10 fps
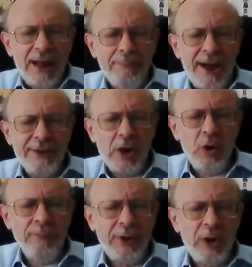By
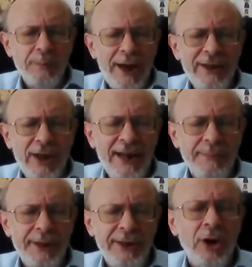Yom V'lo by
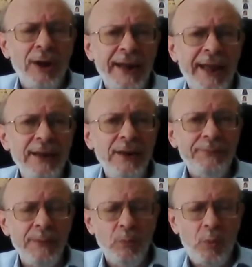Laila min Na'aleh.
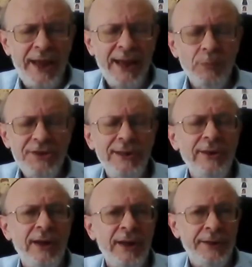From where would he
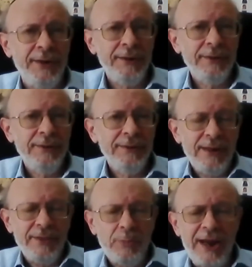learn?
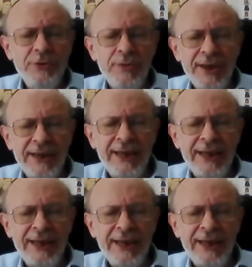Where does